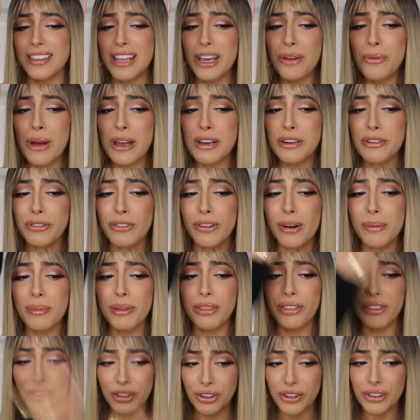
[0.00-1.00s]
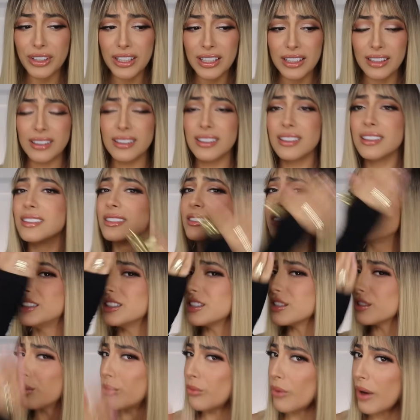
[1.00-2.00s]
They went from 30
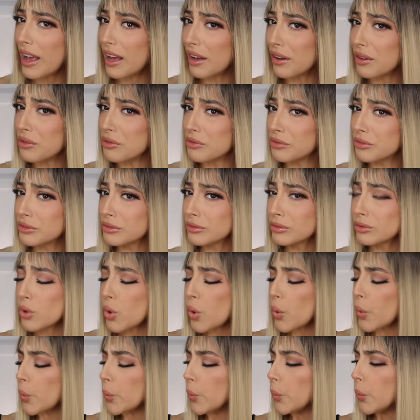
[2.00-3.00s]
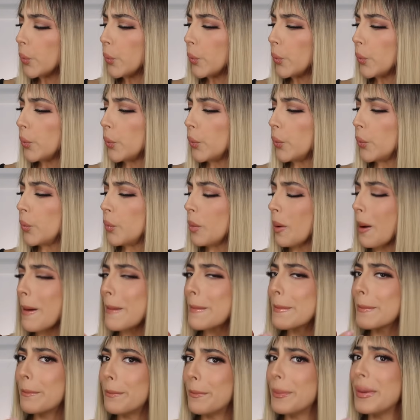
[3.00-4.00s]
to 12.
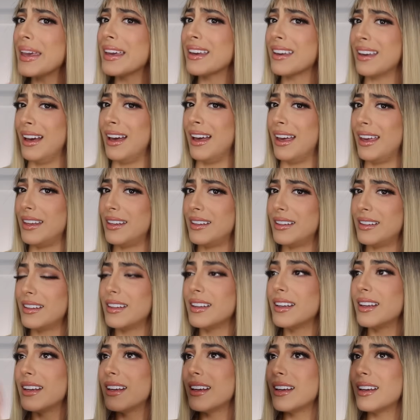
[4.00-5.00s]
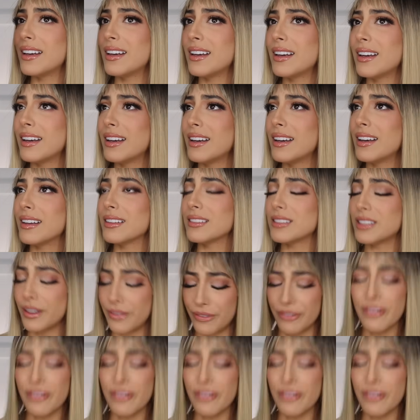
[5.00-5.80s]
Big cut to